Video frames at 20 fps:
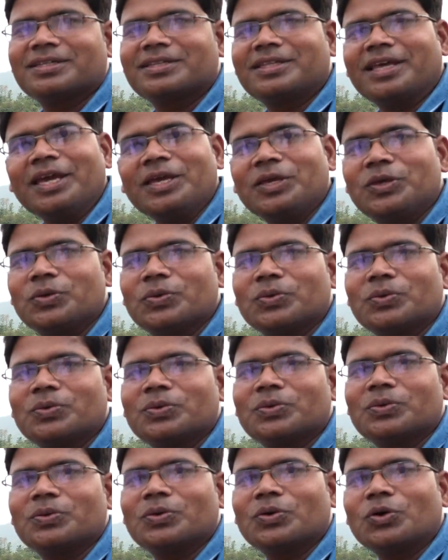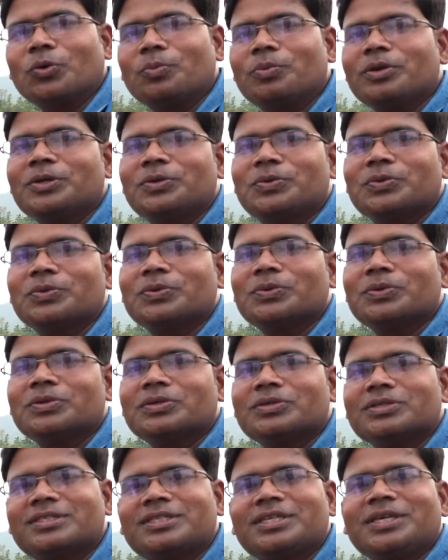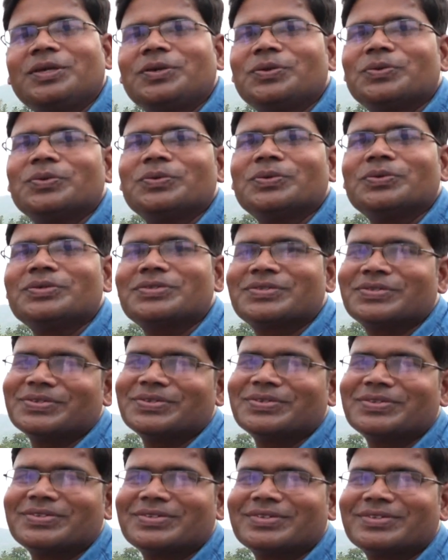Thank you. Hoping to see you soon.